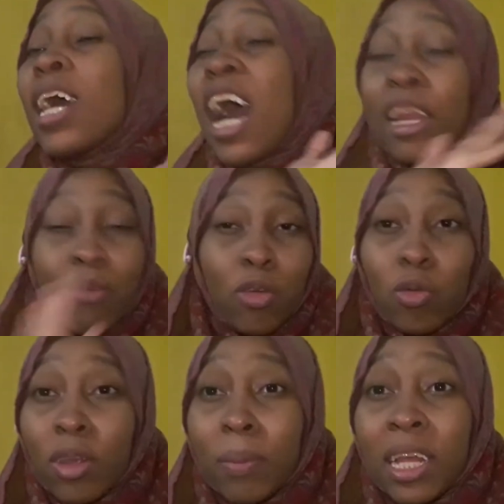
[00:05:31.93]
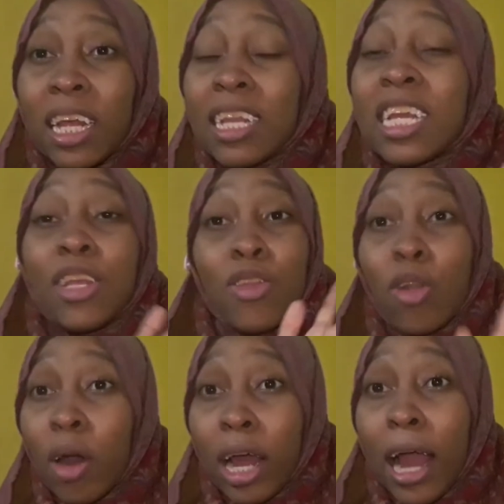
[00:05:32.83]
And if you do something that is
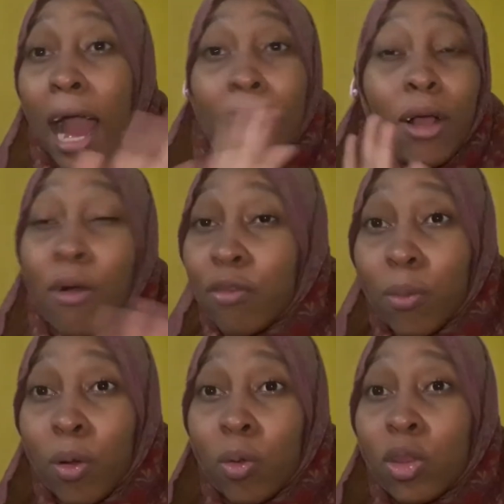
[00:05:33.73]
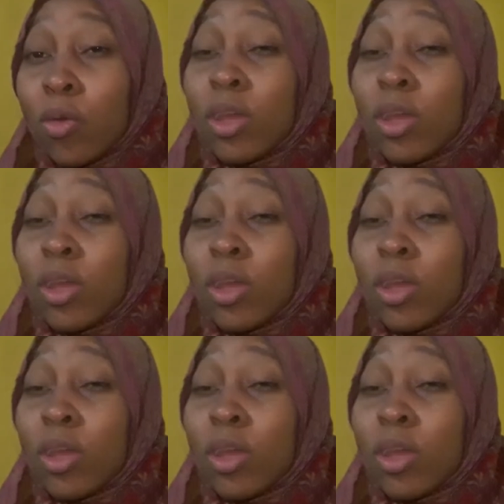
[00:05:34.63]
not comfortable with you,